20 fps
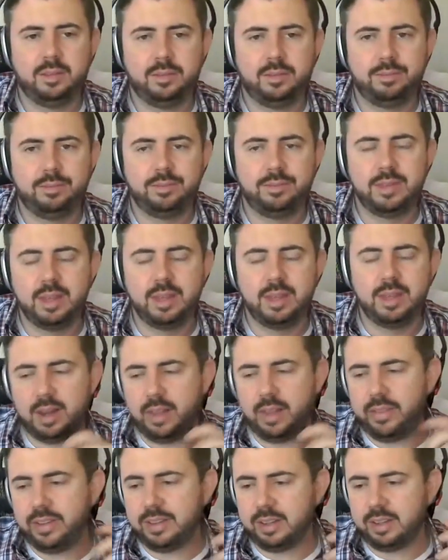Yeah, I
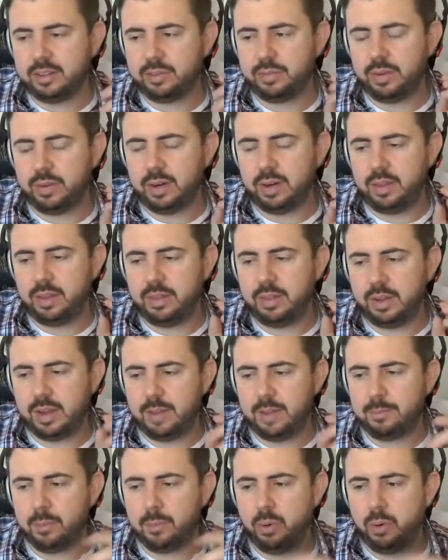think that's fair. I think
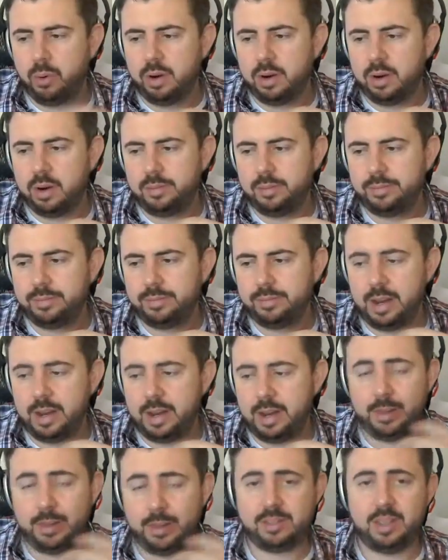I'm more,
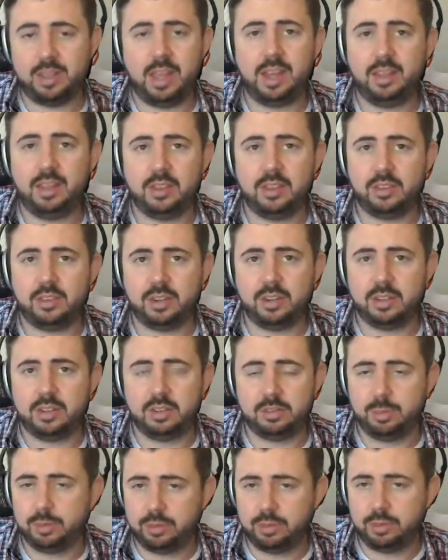and I'm not saying this in a
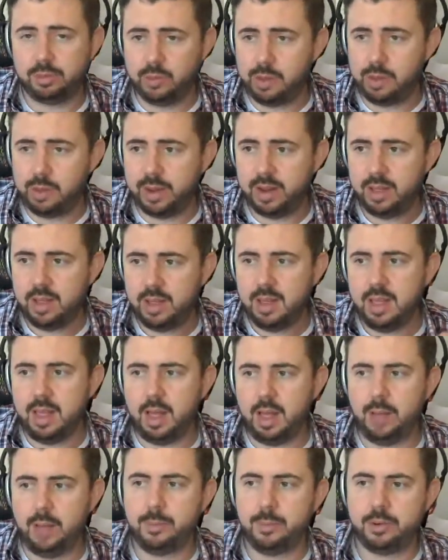dismissive way, man.
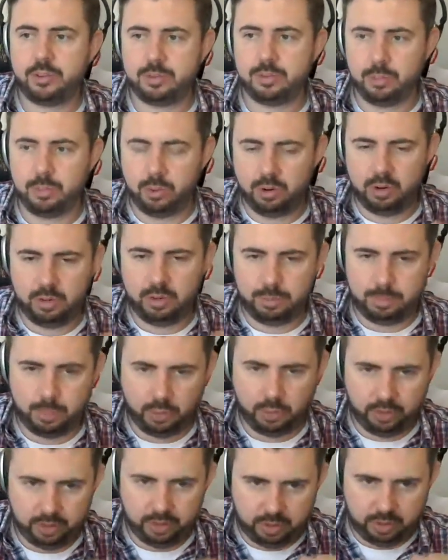I'm much more
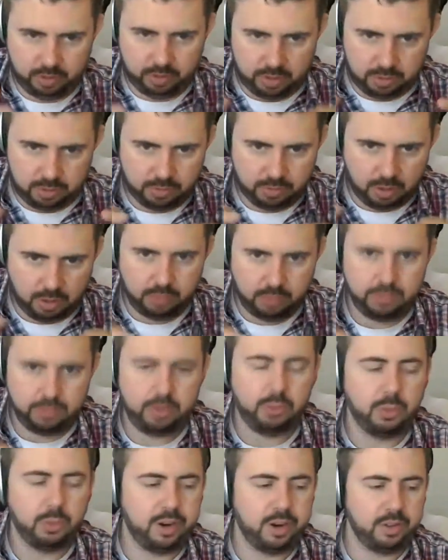politically involved and
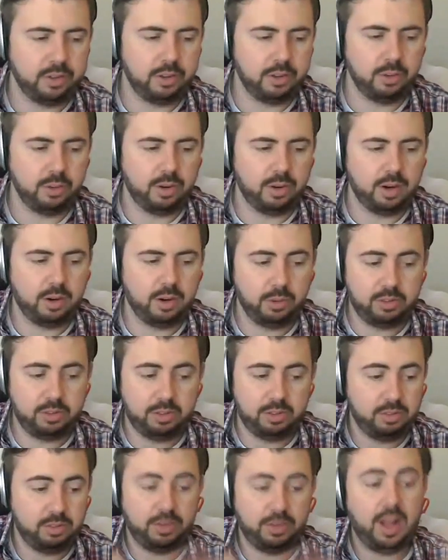aware than you are, which
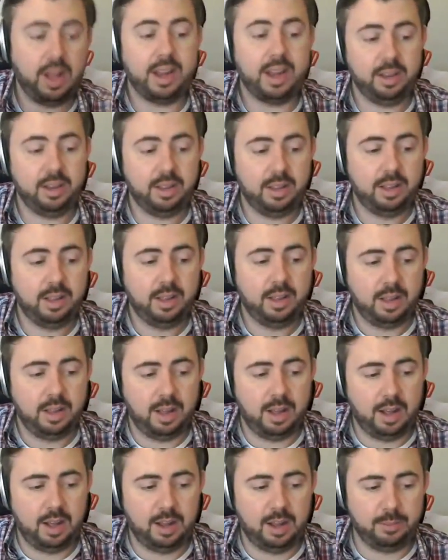is fine.
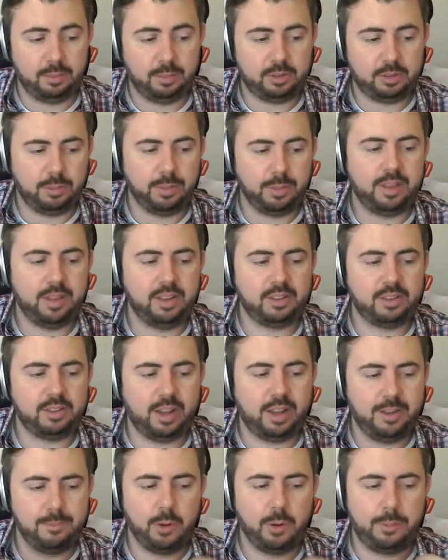But it is,
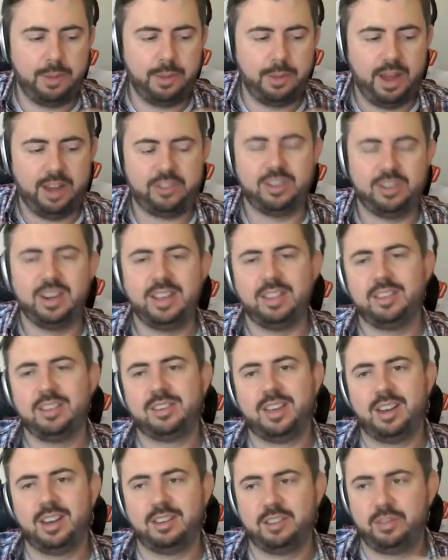I'm more passionate. Like, this
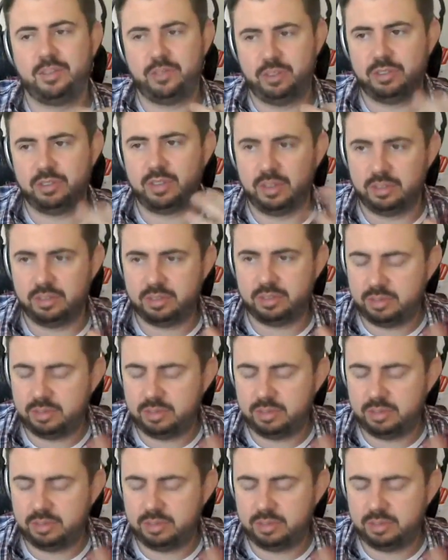kind of stuff just does